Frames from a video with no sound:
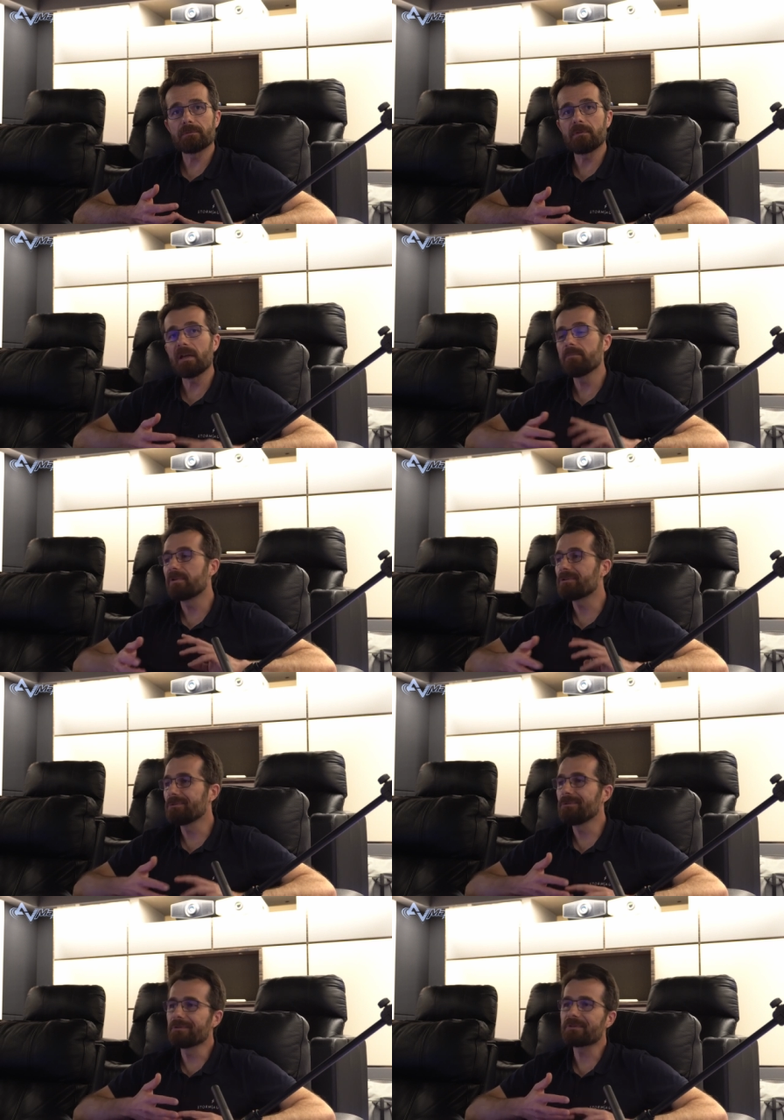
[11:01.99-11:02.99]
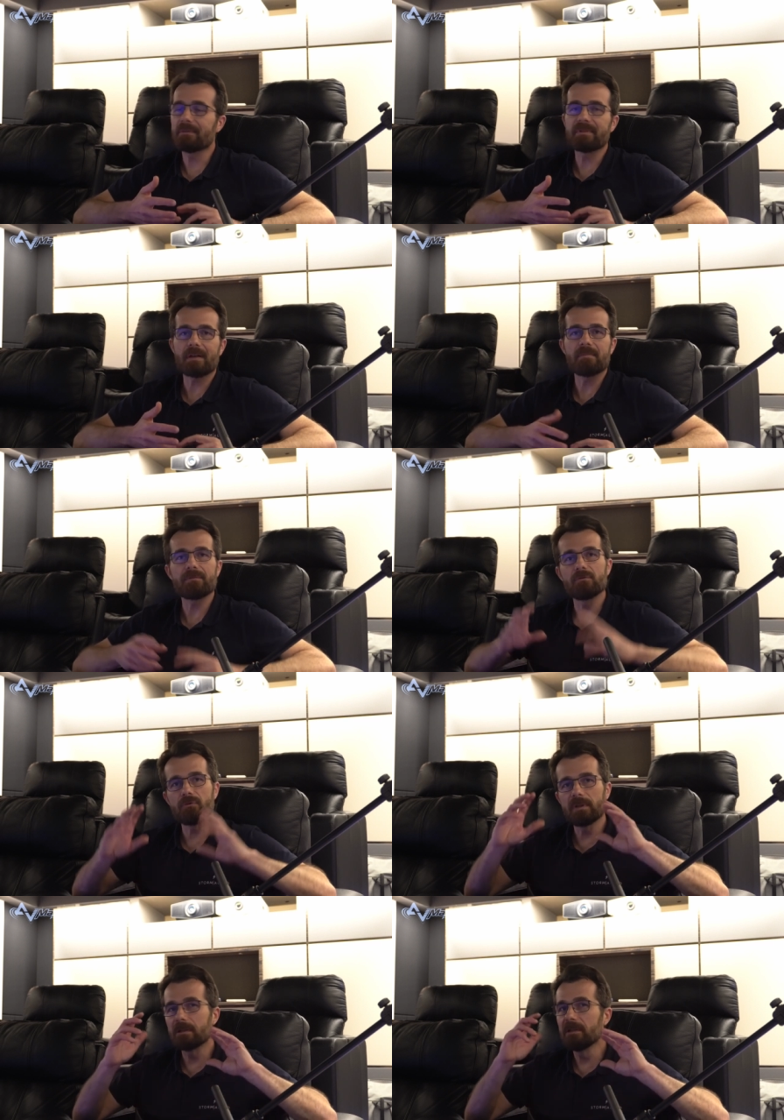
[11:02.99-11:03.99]
of alignment, you, you sometimes have to
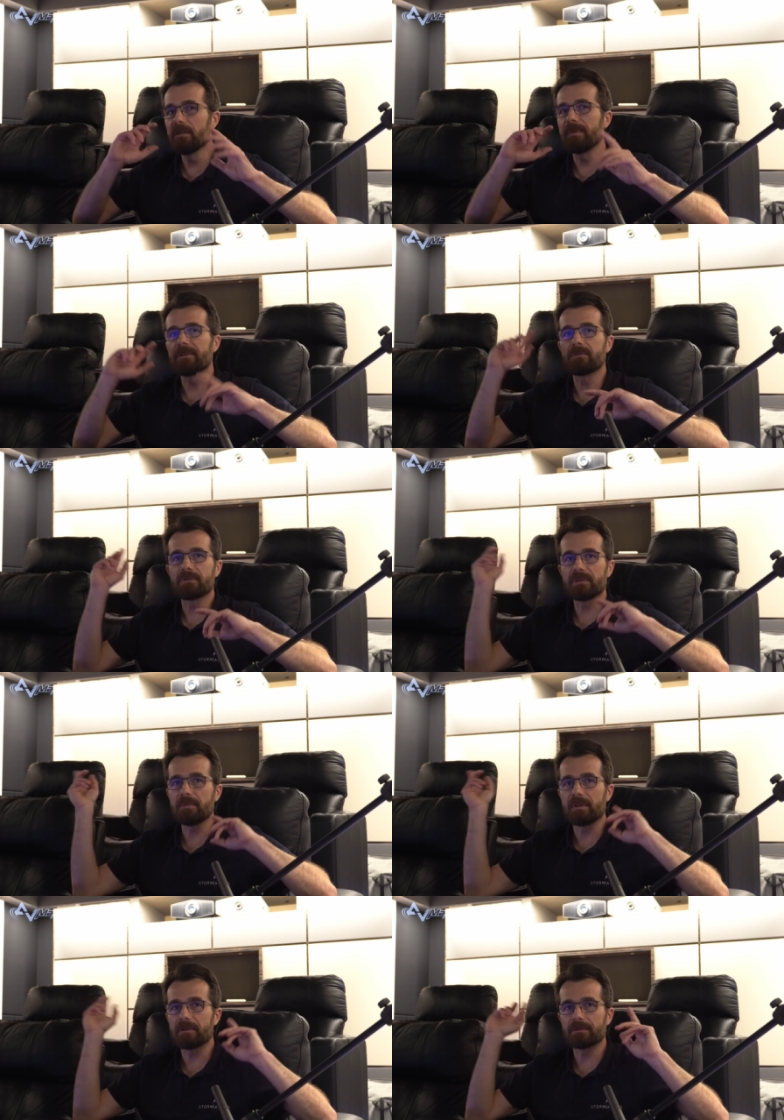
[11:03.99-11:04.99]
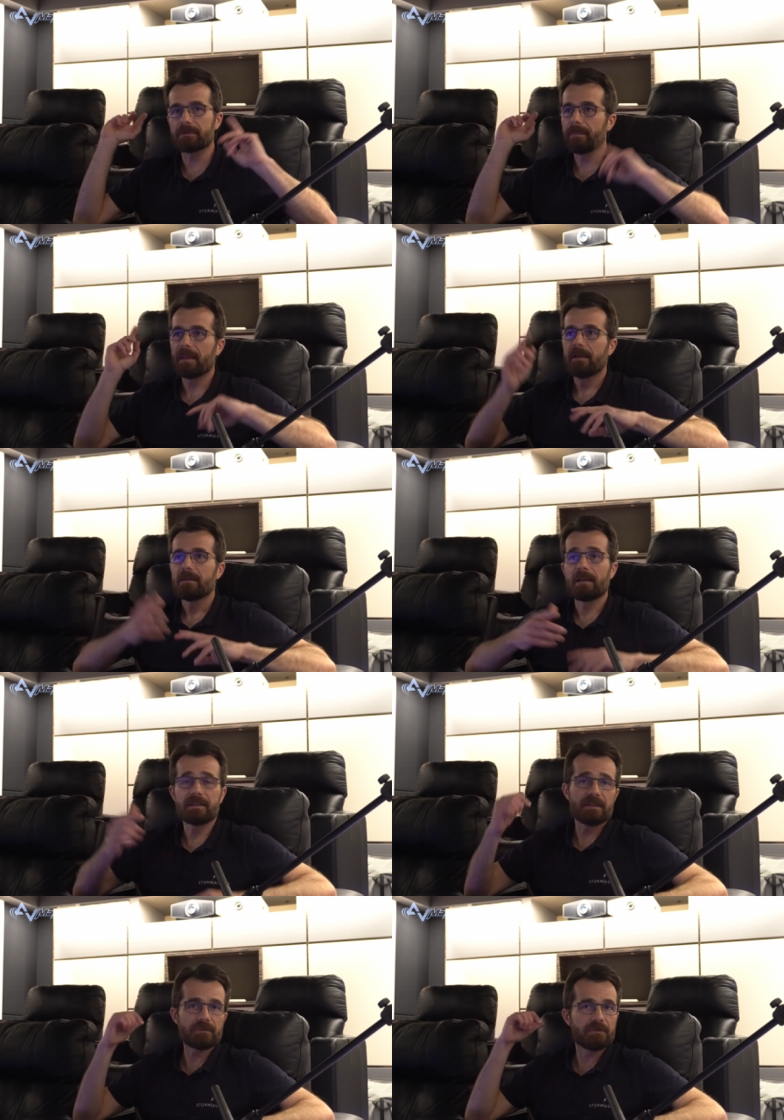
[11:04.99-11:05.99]
tweak a little bit to see because
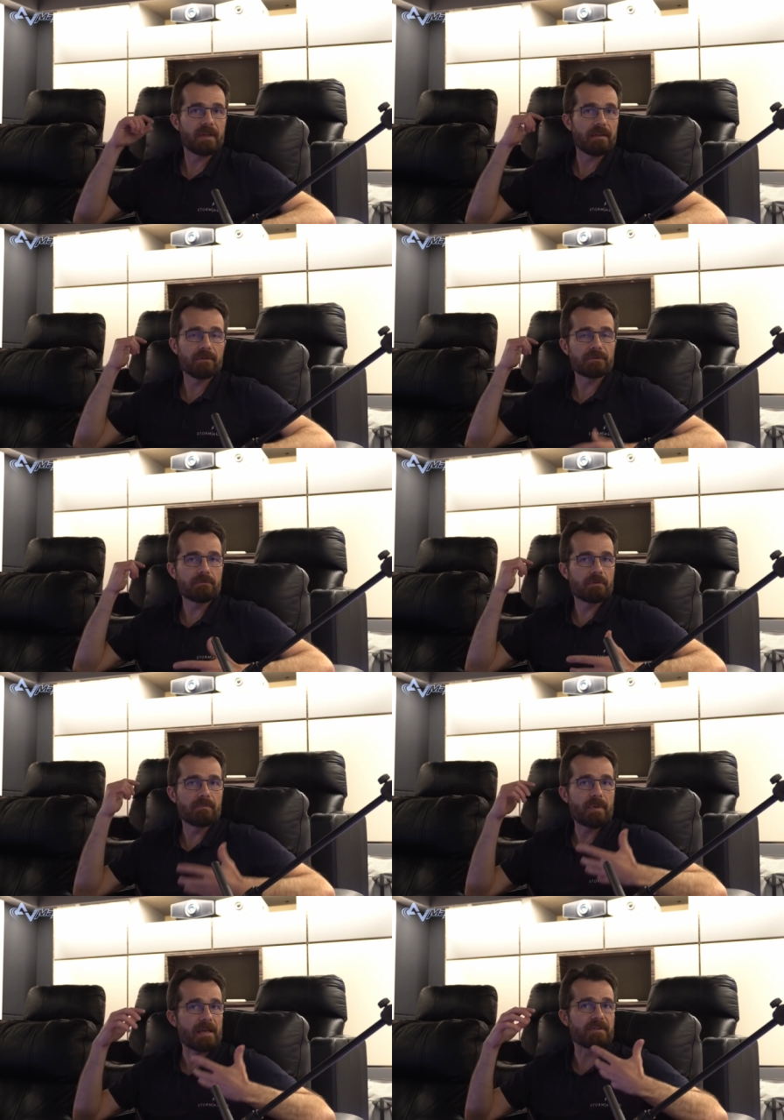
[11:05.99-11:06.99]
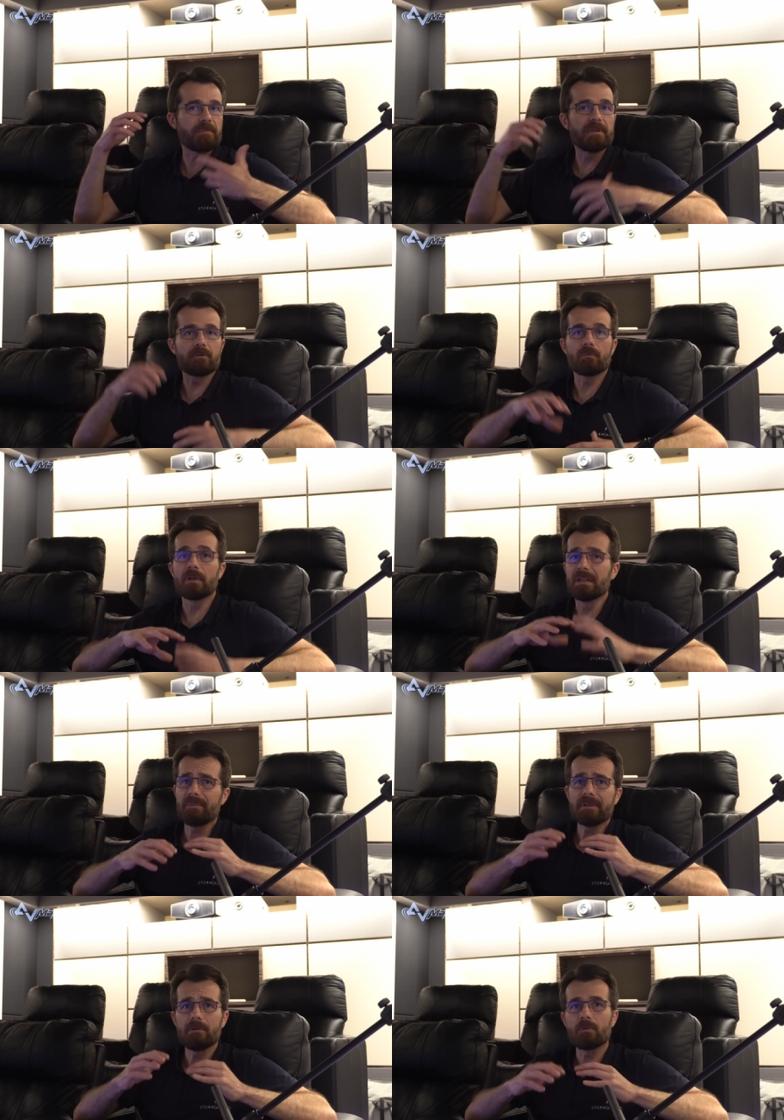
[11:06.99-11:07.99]
like yesterday, the surround back speaker were a
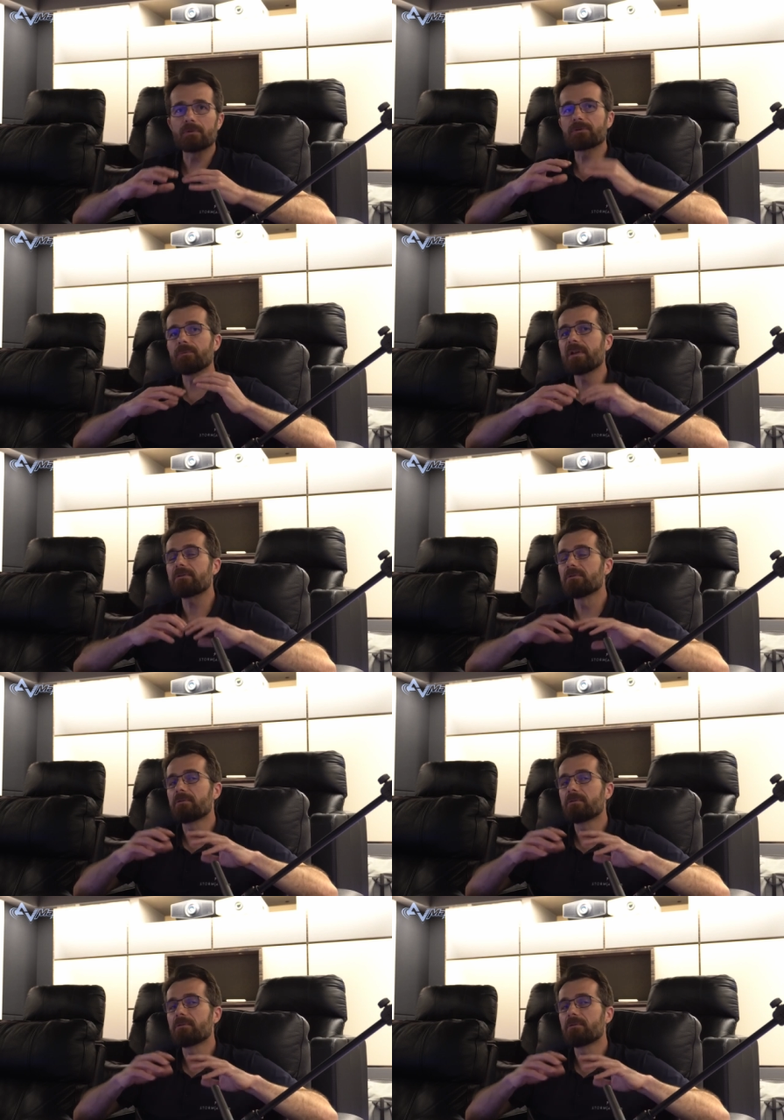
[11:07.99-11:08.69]
little bit lower, so we had to